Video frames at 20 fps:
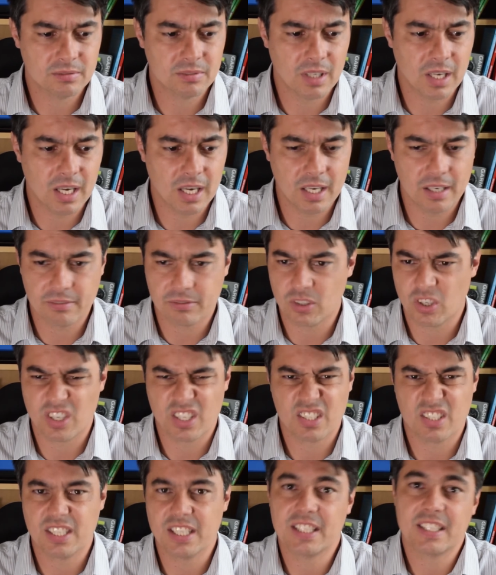I've got
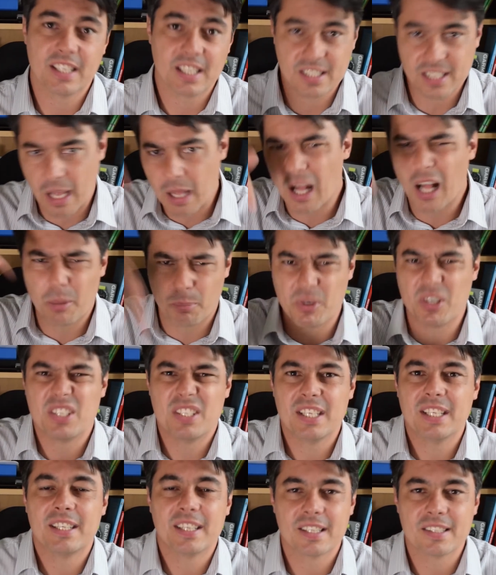his details. I'll put his
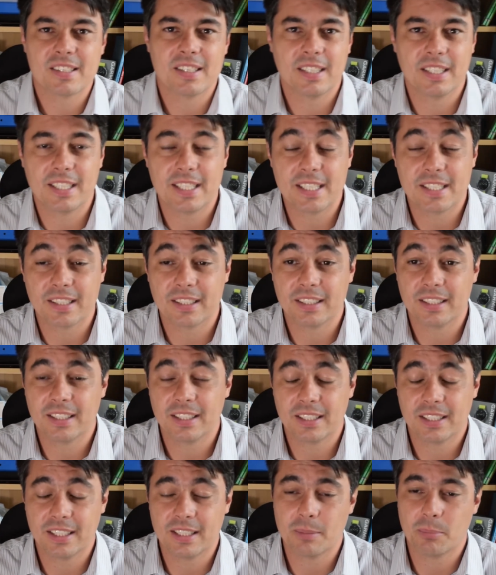details in
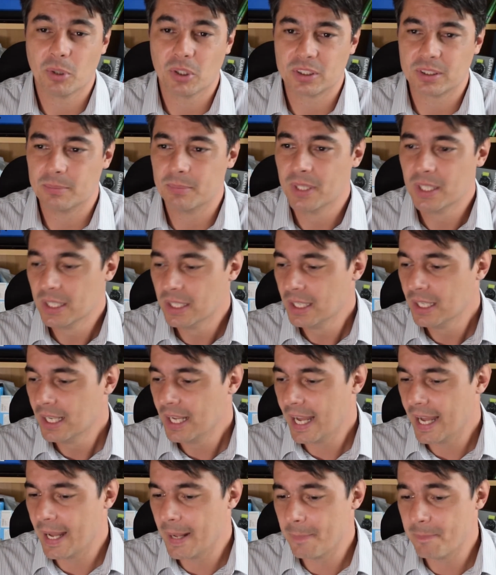the bottom.
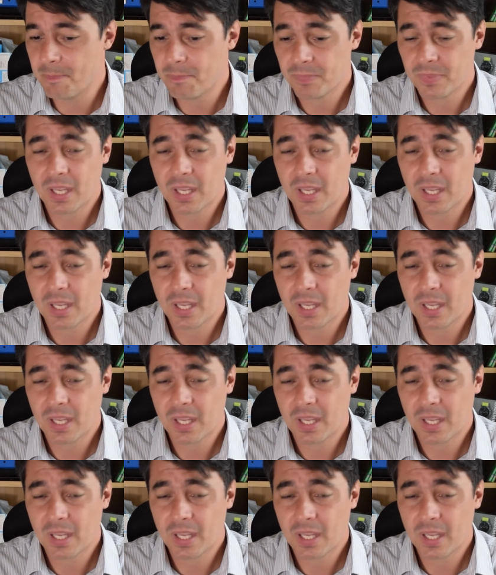And